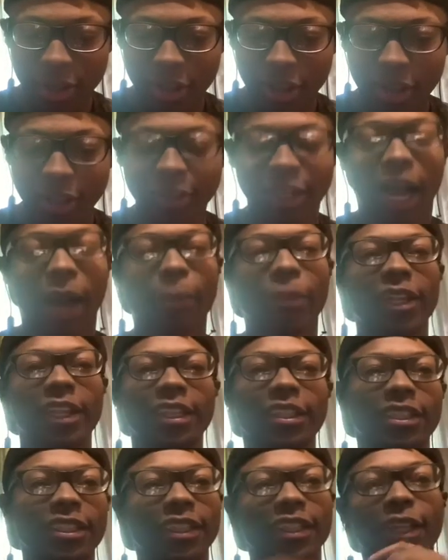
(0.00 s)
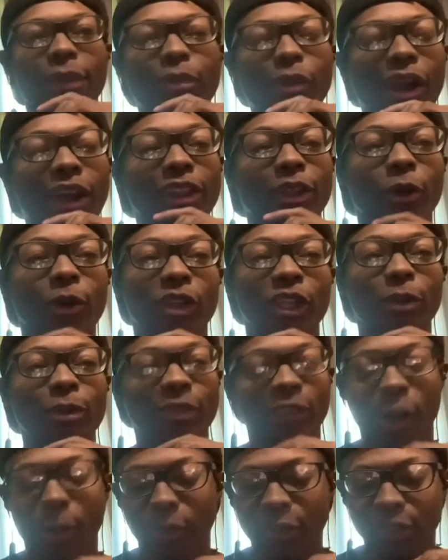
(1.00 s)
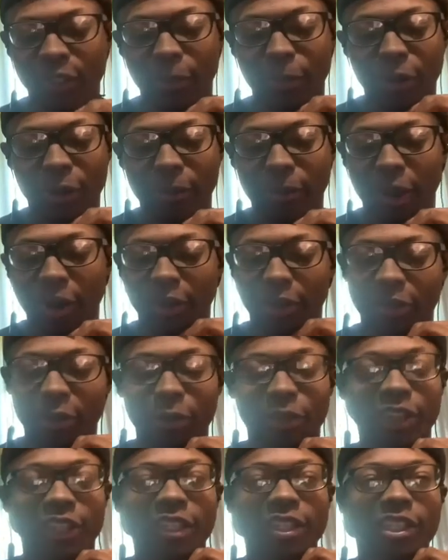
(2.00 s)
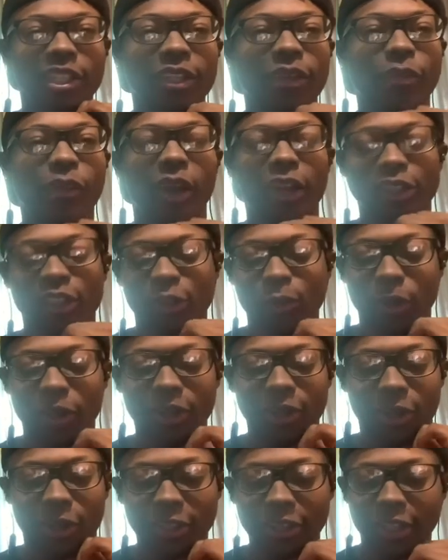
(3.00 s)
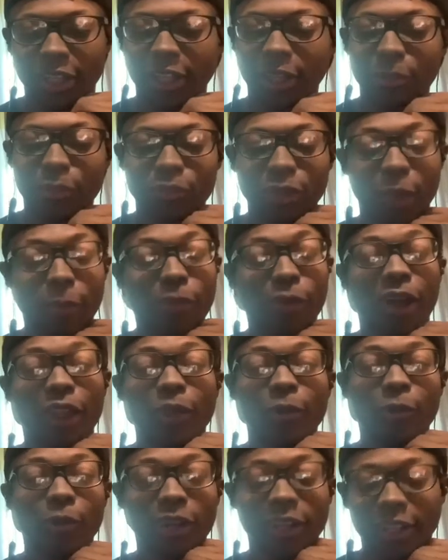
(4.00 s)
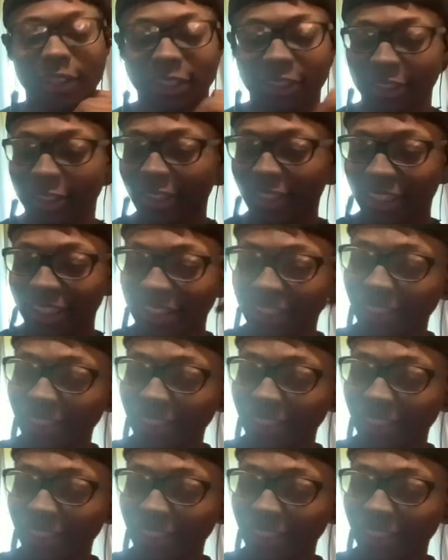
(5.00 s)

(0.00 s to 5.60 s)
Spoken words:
Nah, but legit, he probably low-key was helping some of them out because they was in the gym probably sweating all day. He probably was stinking. It's